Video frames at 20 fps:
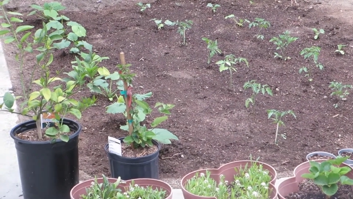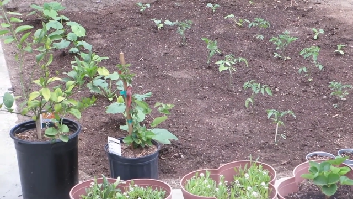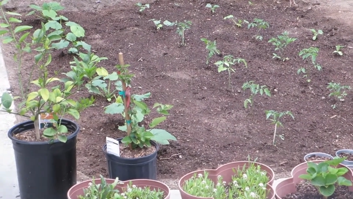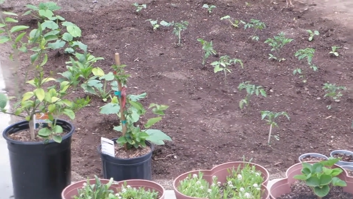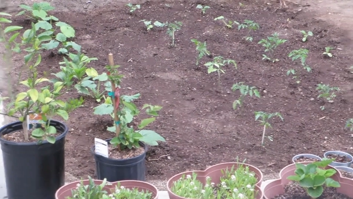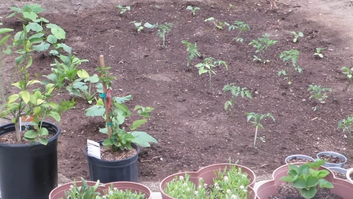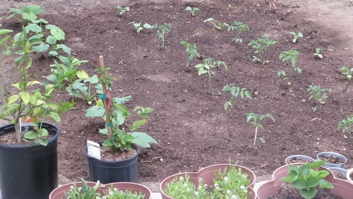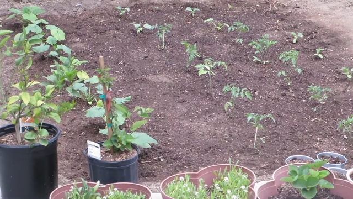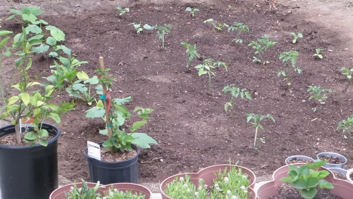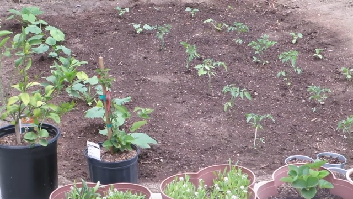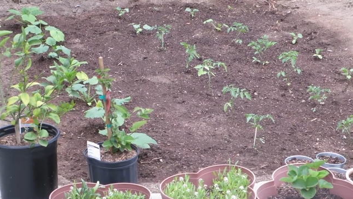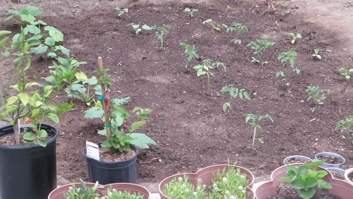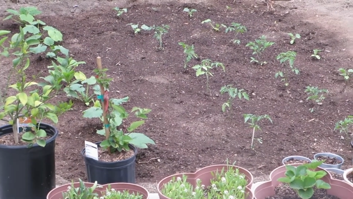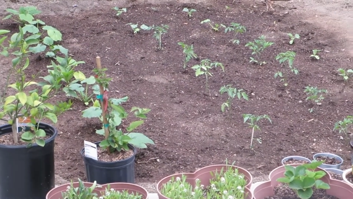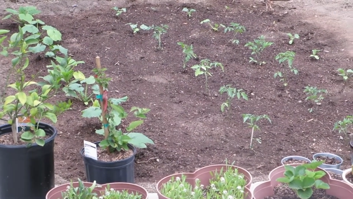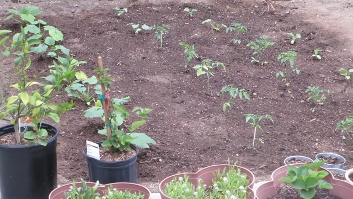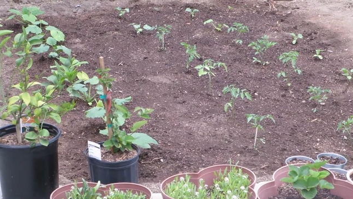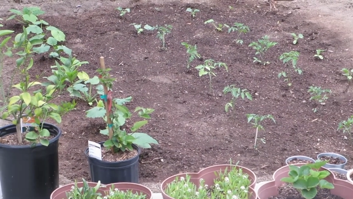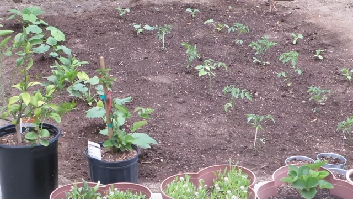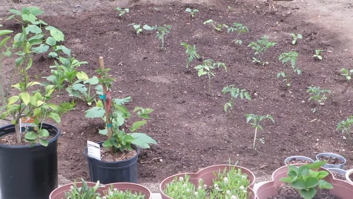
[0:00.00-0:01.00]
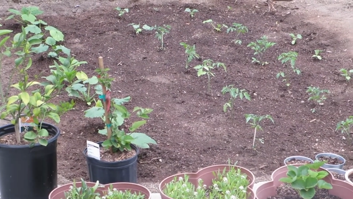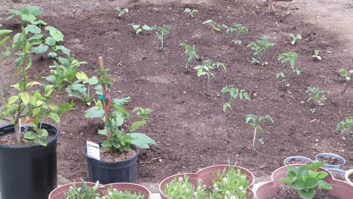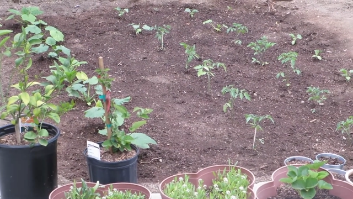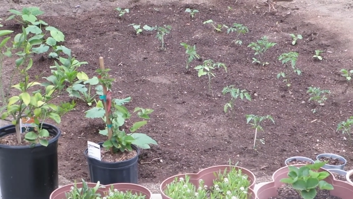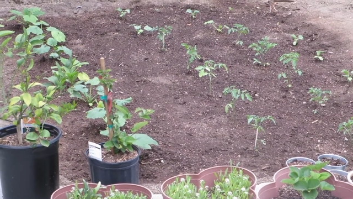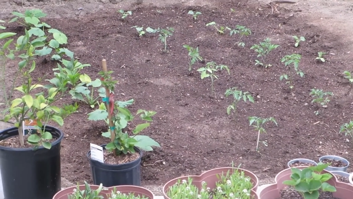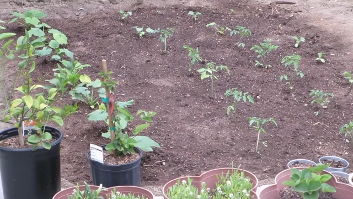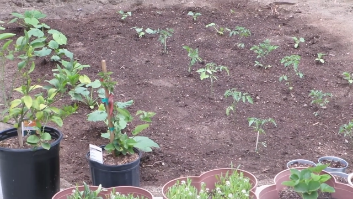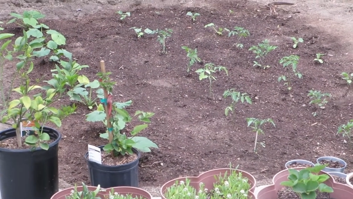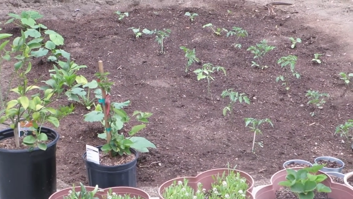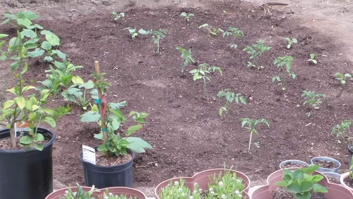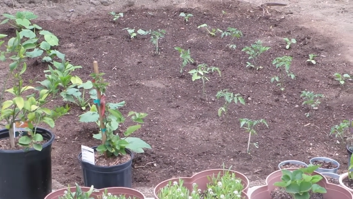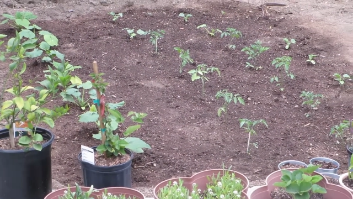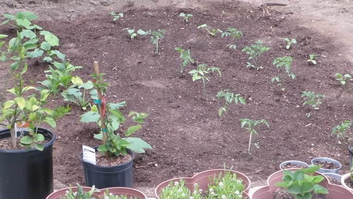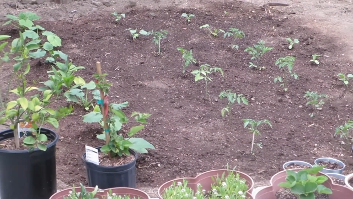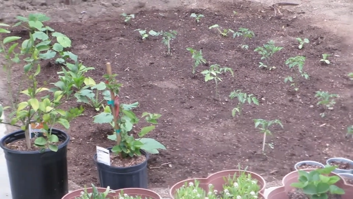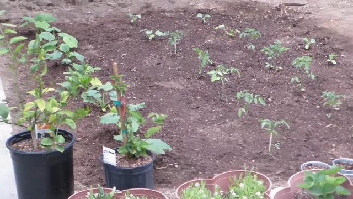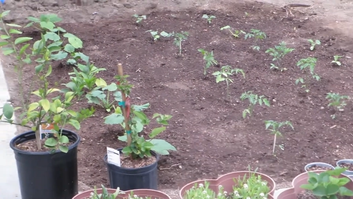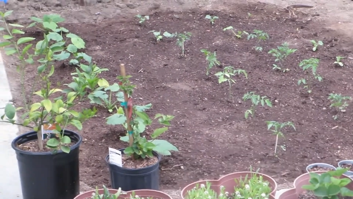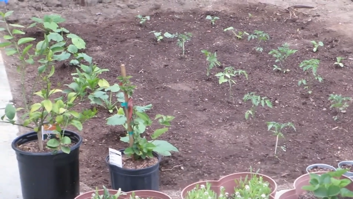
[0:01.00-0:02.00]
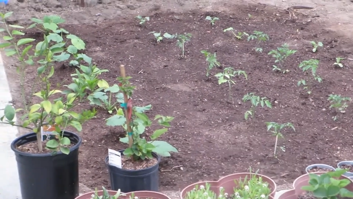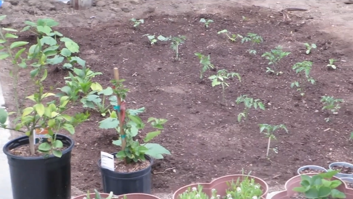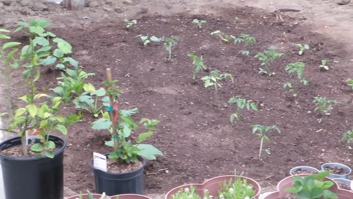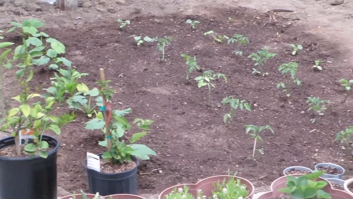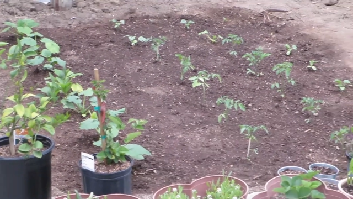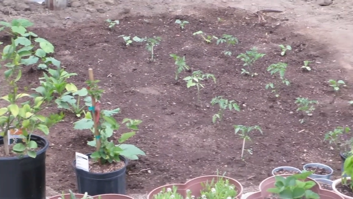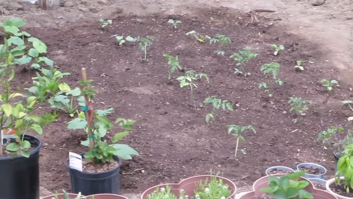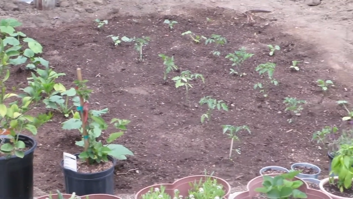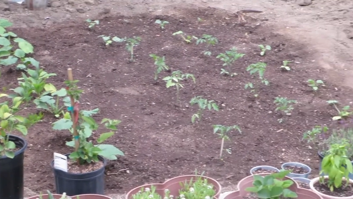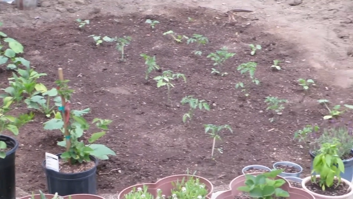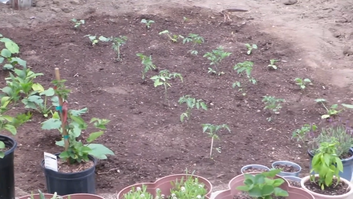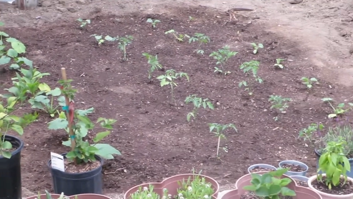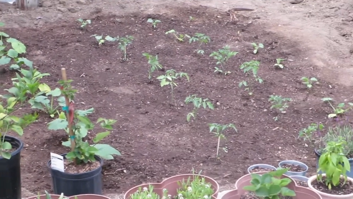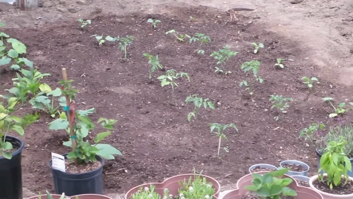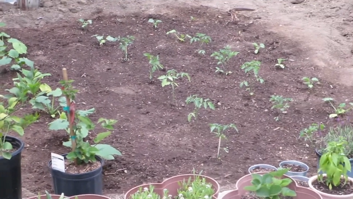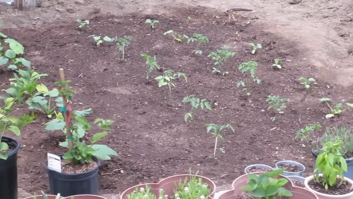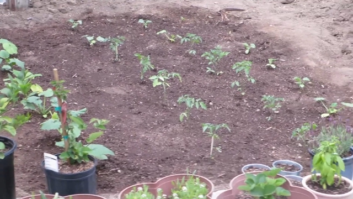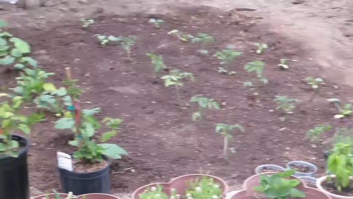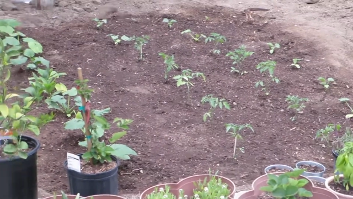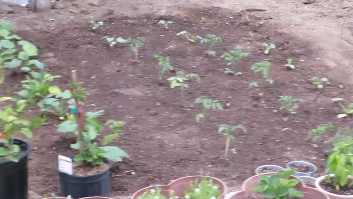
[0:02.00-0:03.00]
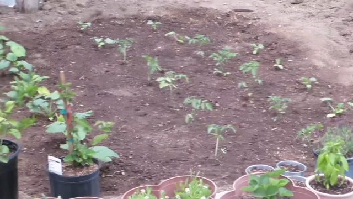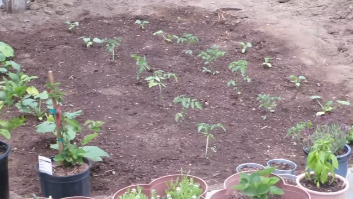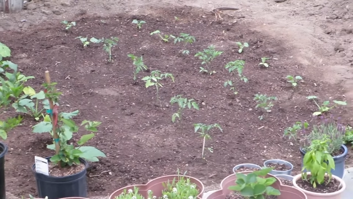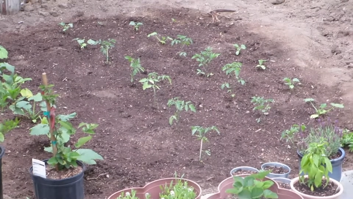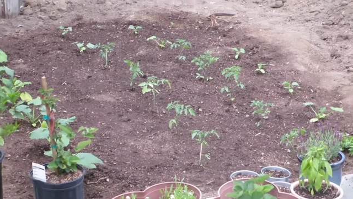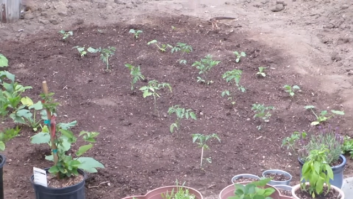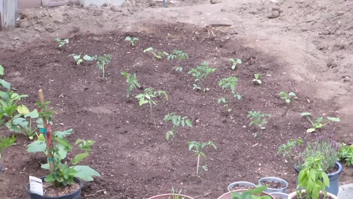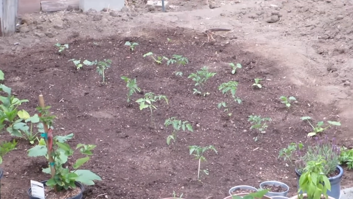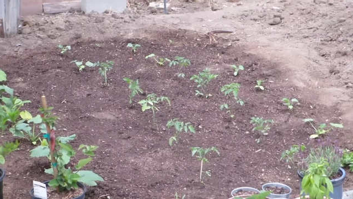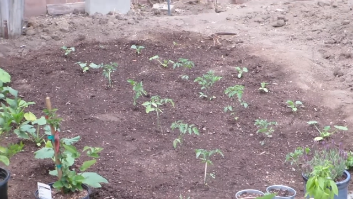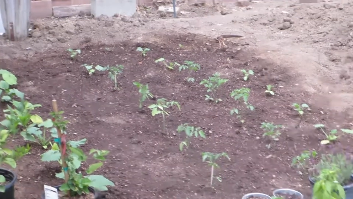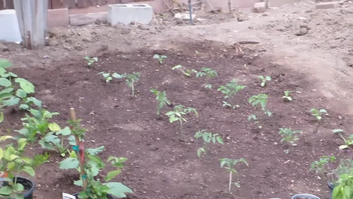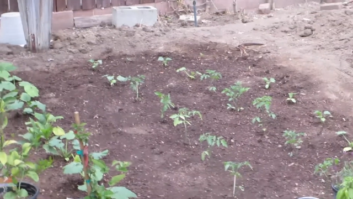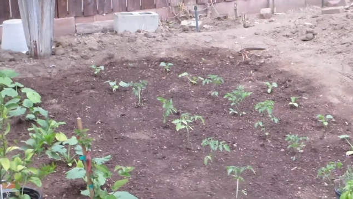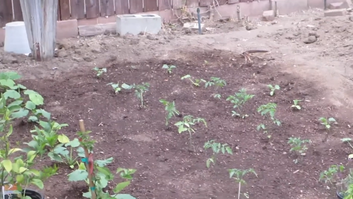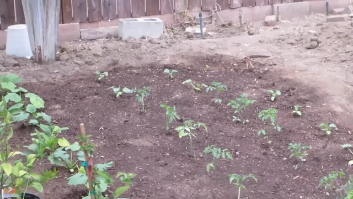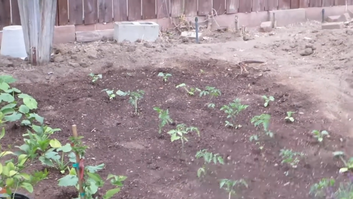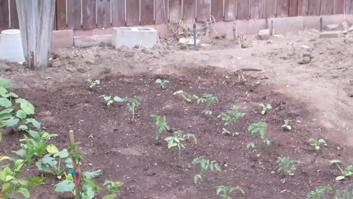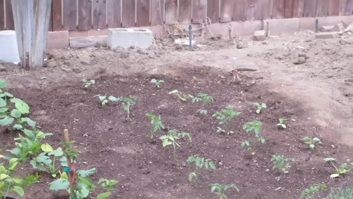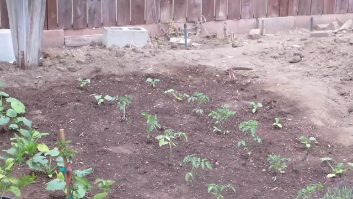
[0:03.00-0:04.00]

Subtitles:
(no speaker visible)